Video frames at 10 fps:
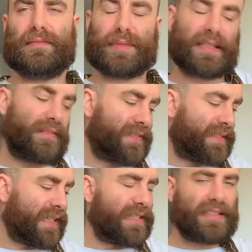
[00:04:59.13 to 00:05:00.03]
but I've
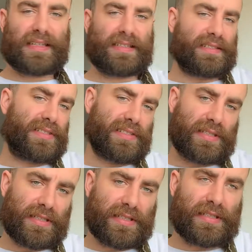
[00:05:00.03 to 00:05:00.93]
decided that it's just
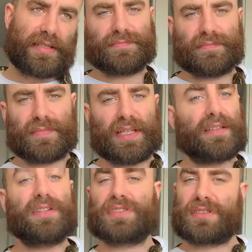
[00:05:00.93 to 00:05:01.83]
her. The
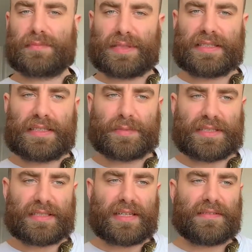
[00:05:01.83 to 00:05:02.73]
enclosure is completely up to
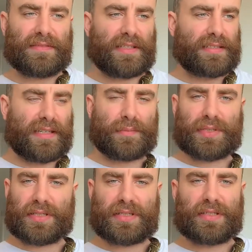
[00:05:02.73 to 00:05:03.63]
snuff. The
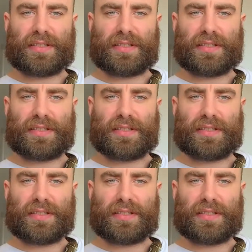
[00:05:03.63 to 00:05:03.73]
temperature, the